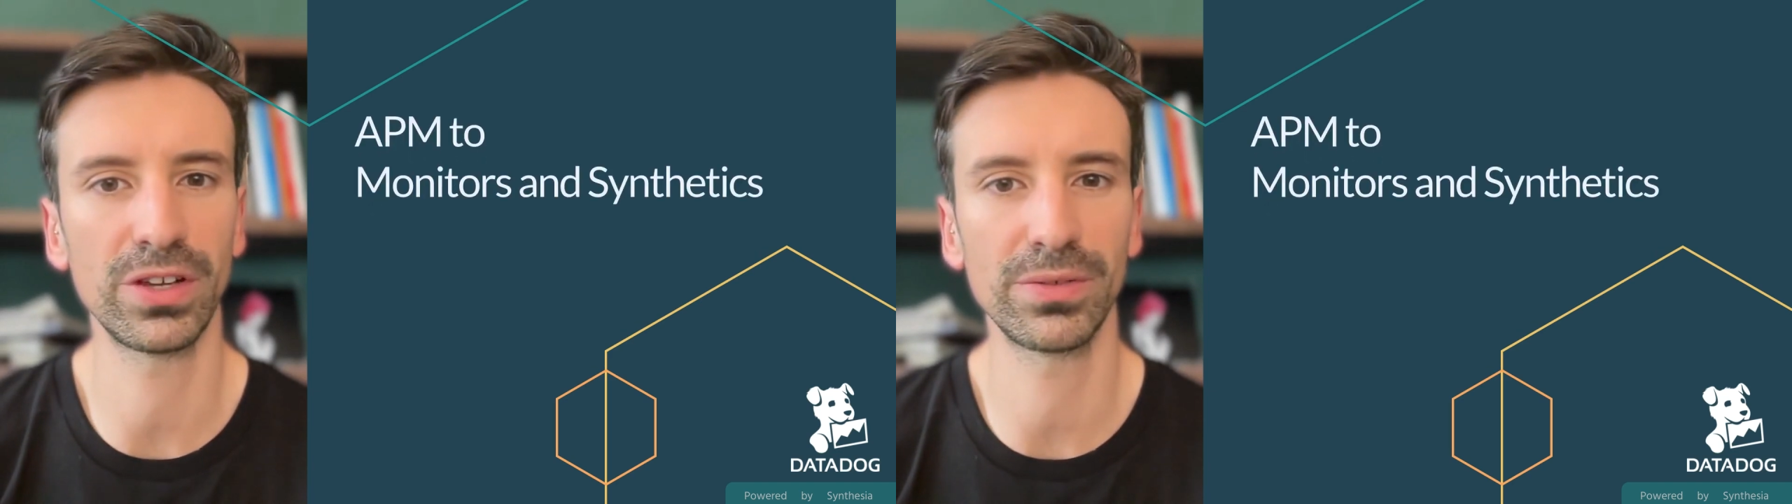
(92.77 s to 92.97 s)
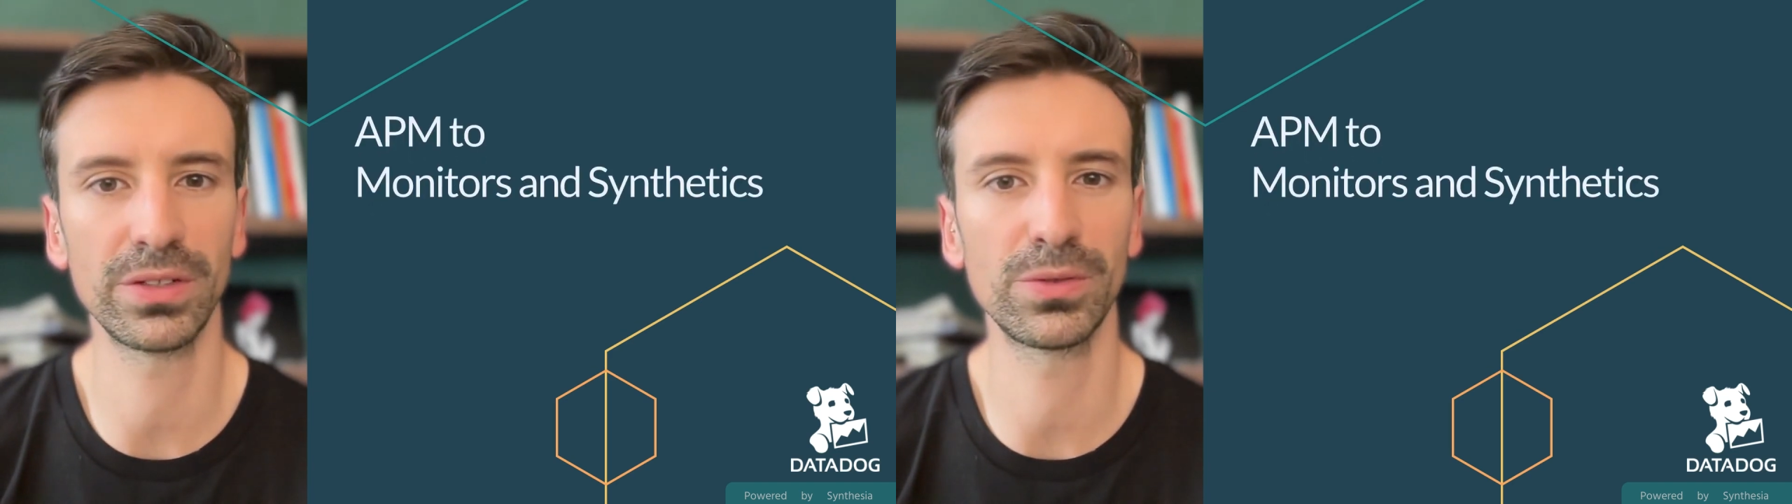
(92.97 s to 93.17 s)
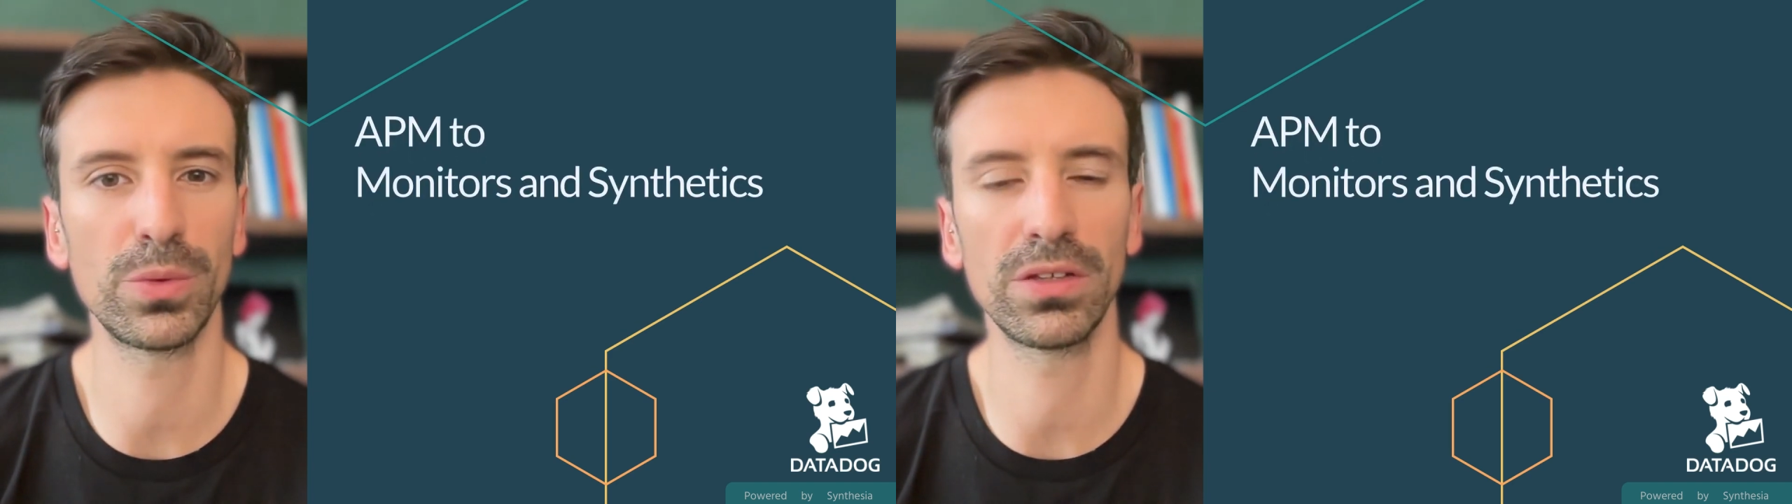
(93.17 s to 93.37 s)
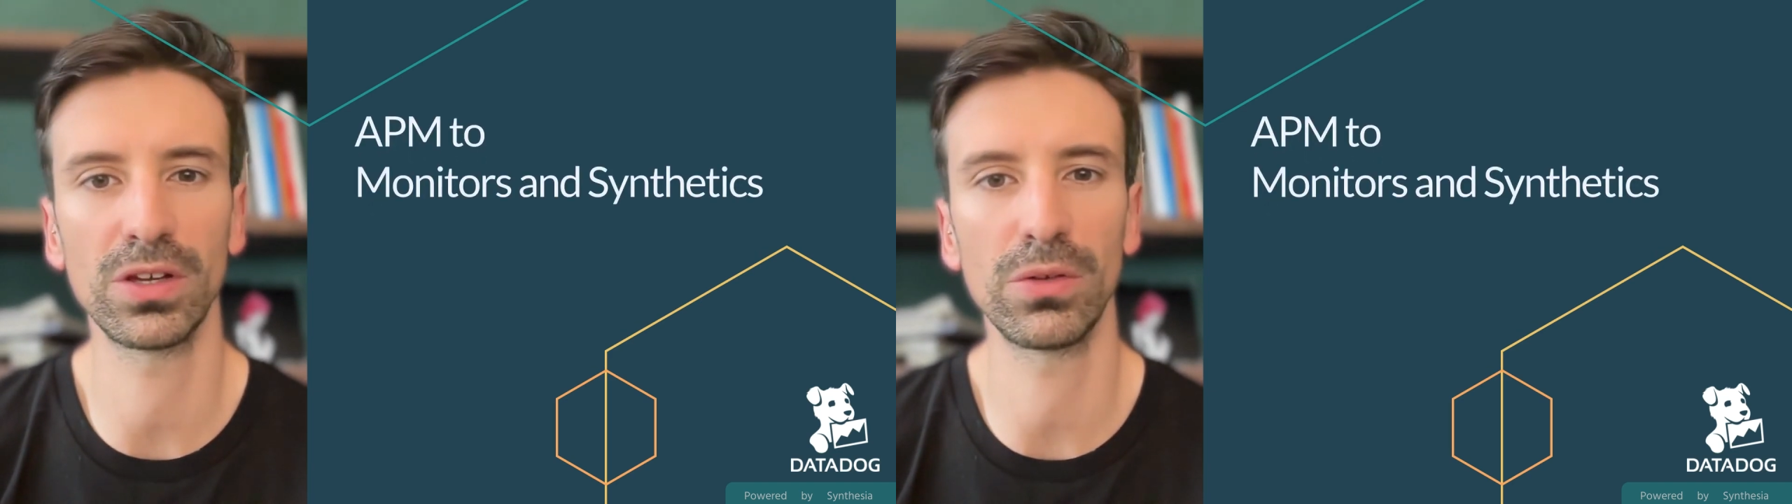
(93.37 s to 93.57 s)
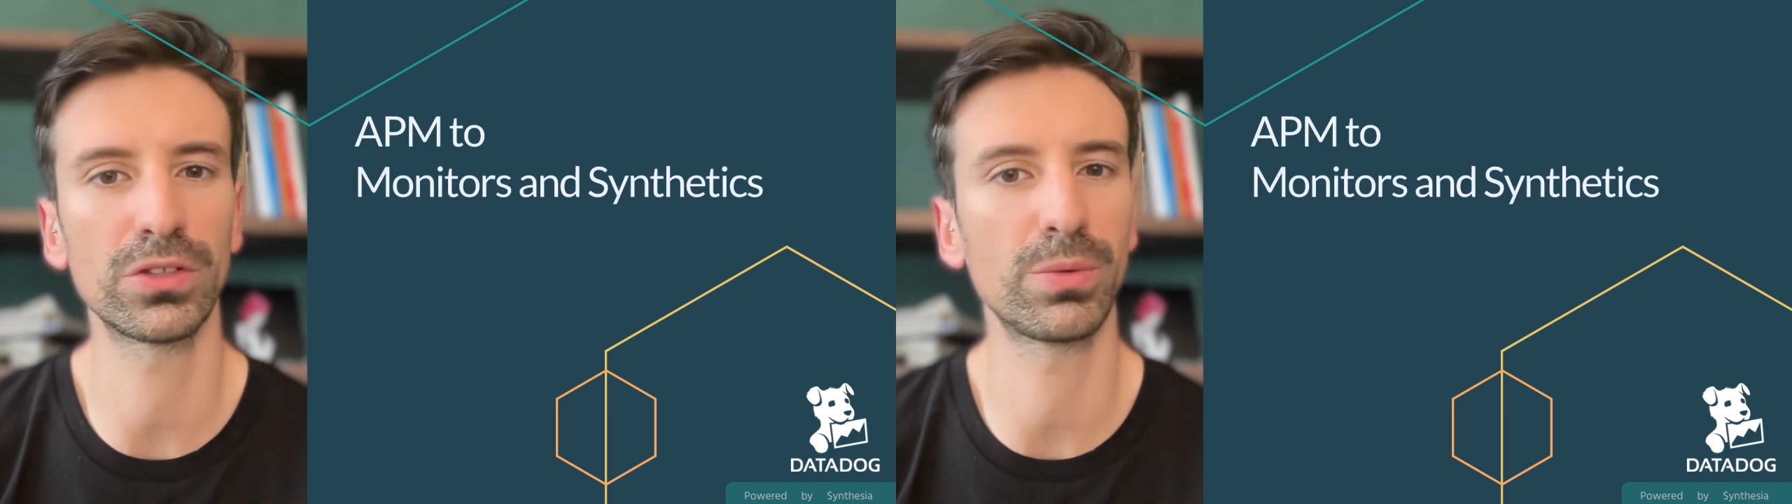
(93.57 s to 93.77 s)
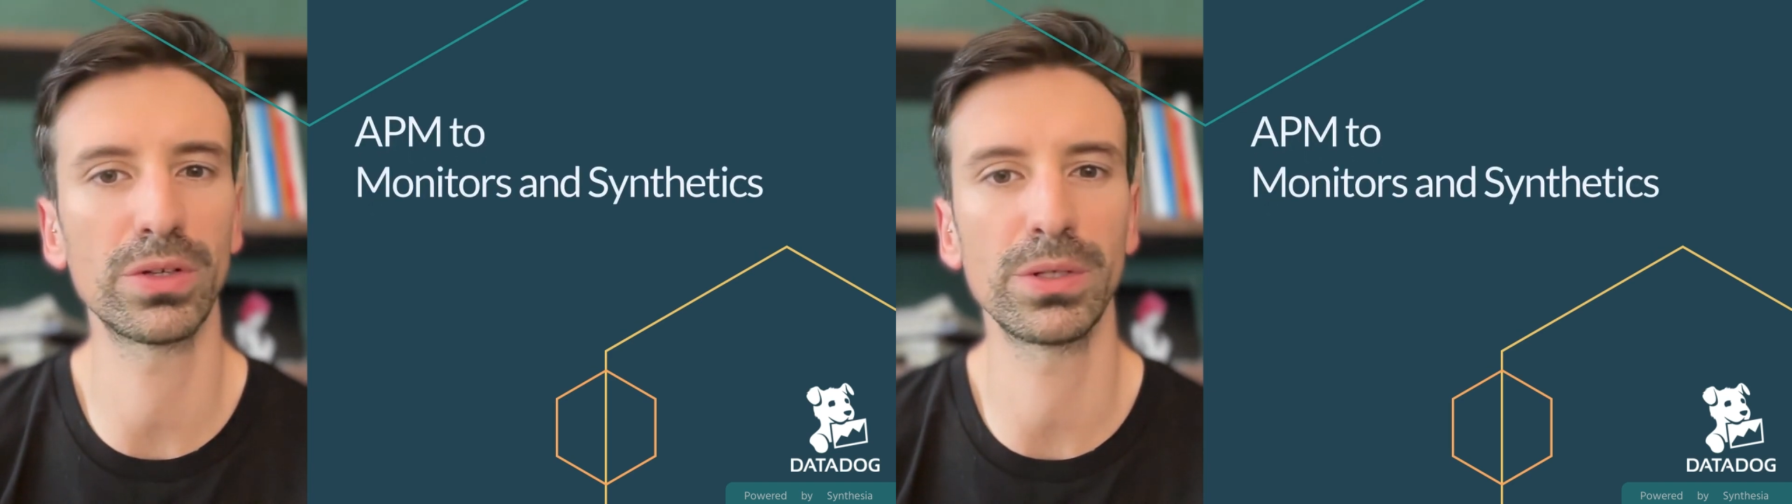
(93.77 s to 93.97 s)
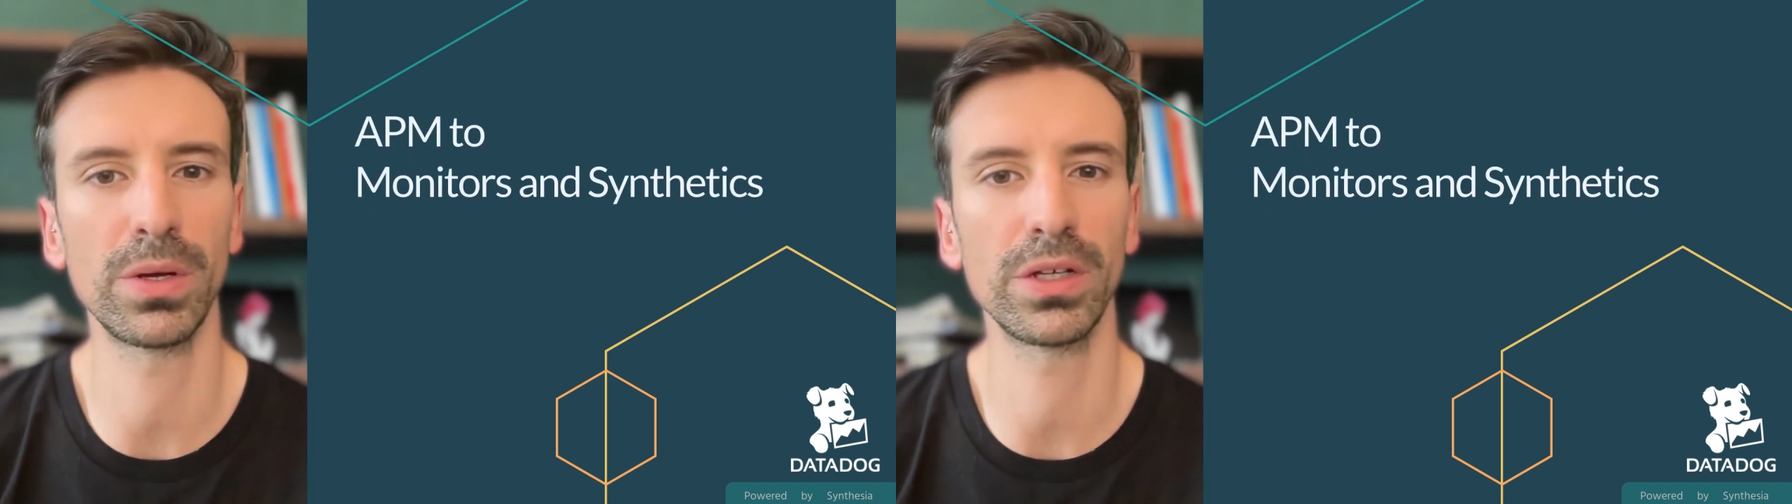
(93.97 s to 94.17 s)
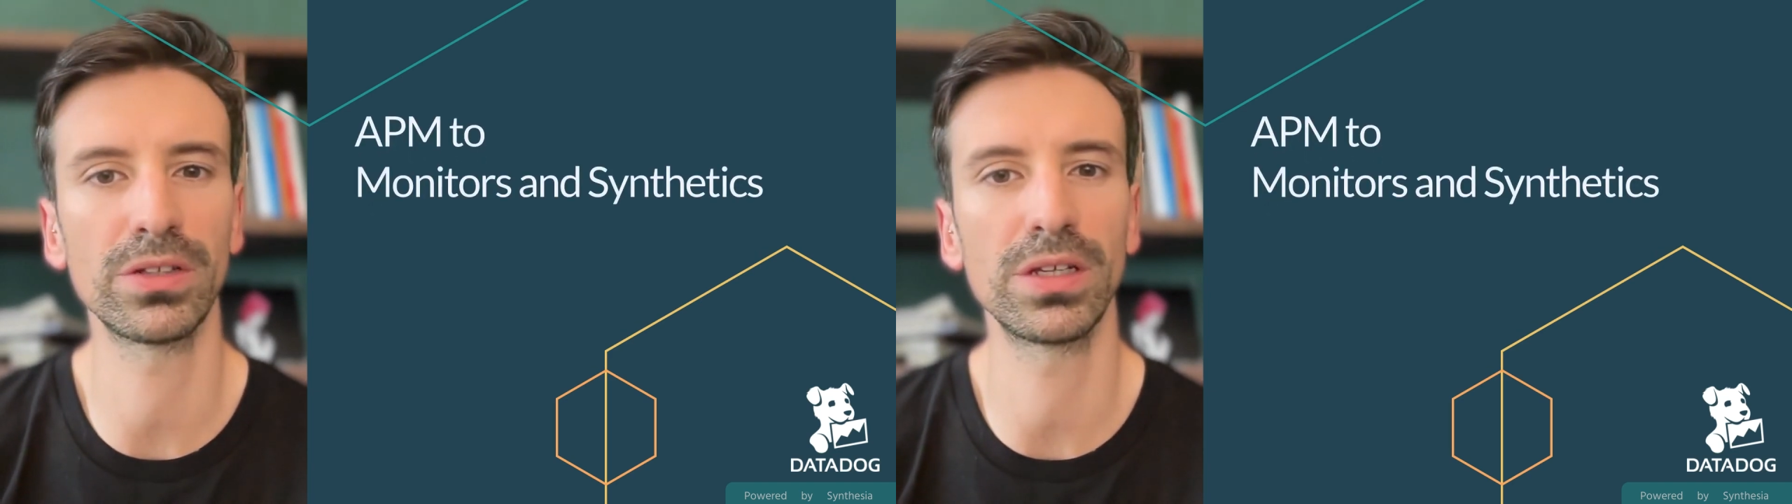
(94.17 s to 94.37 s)
service with its corresponding
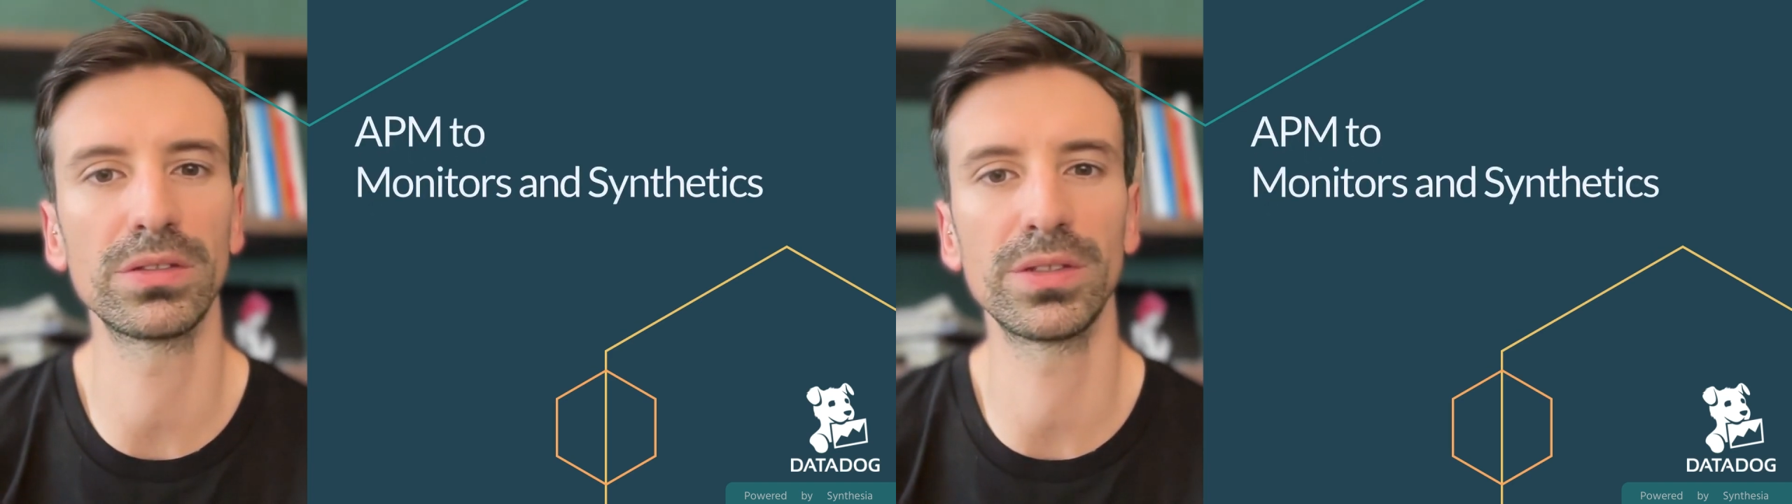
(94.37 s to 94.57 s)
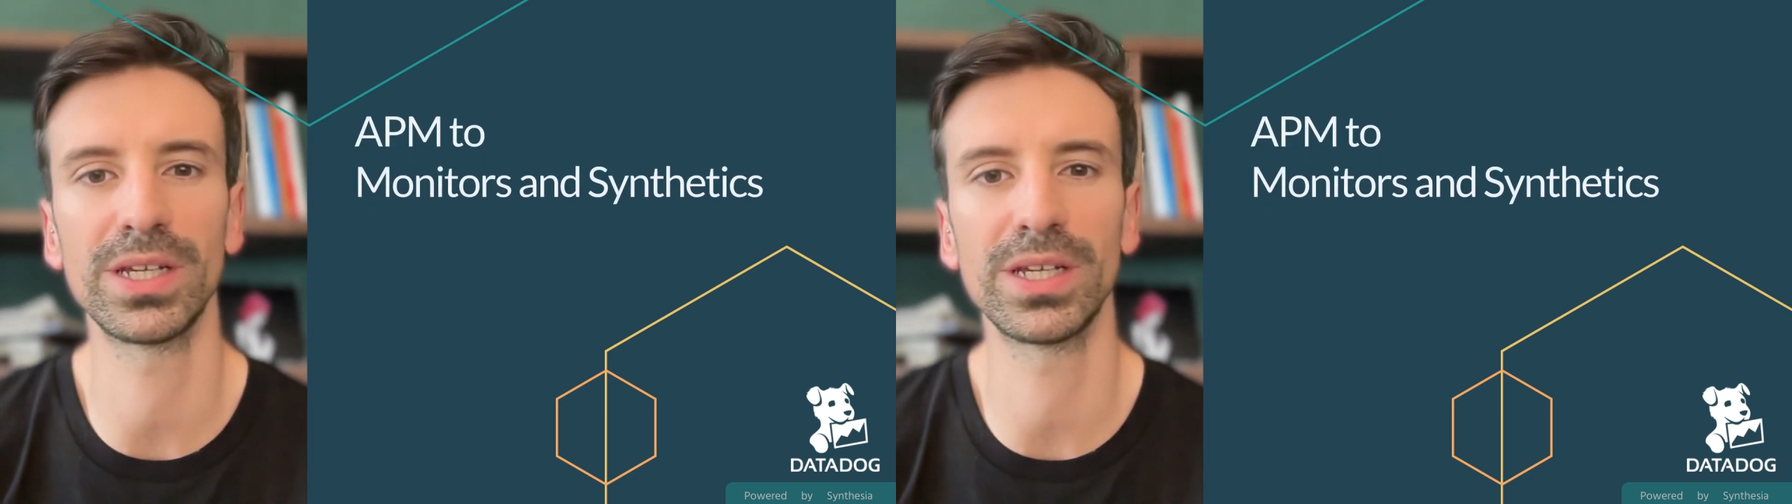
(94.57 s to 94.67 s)
monitor.